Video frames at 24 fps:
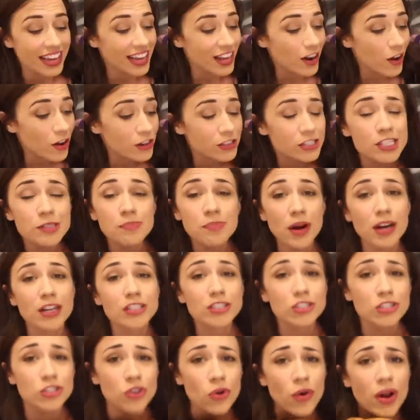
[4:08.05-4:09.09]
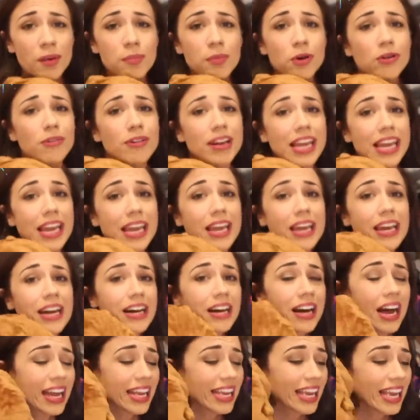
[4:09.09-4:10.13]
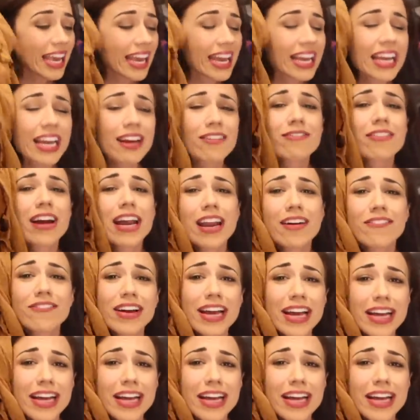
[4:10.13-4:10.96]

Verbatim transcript: It all sparks joy, Marie. I can't get rid of